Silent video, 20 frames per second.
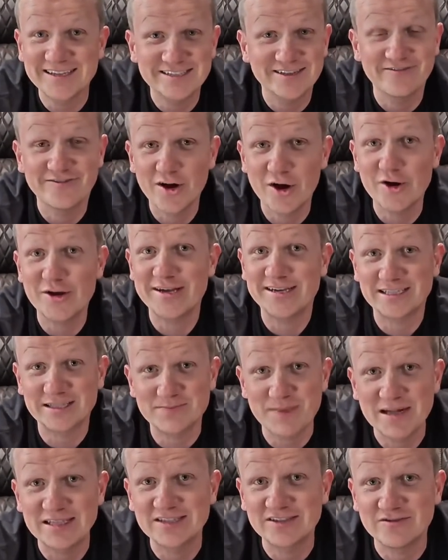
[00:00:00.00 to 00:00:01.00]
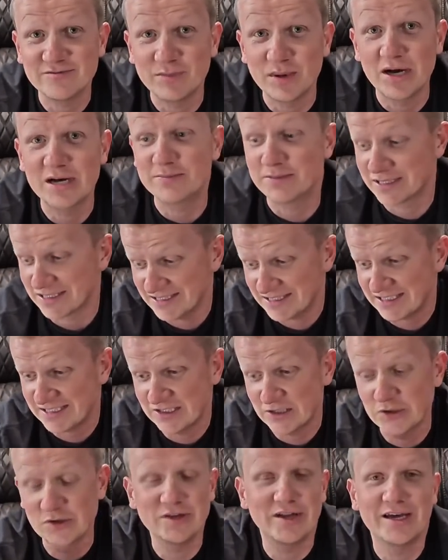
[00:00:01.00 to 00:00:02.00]
It's a very expensive bug, but it's
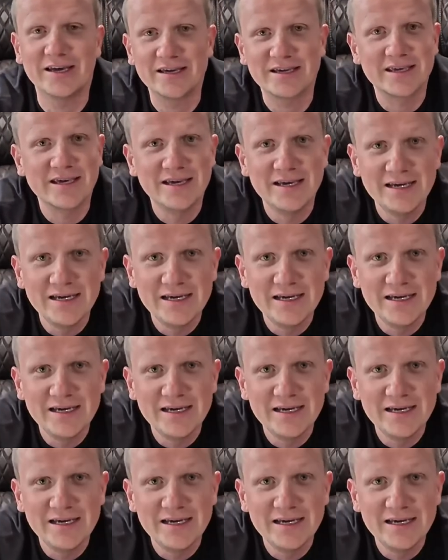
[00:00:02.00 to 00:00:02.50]
still like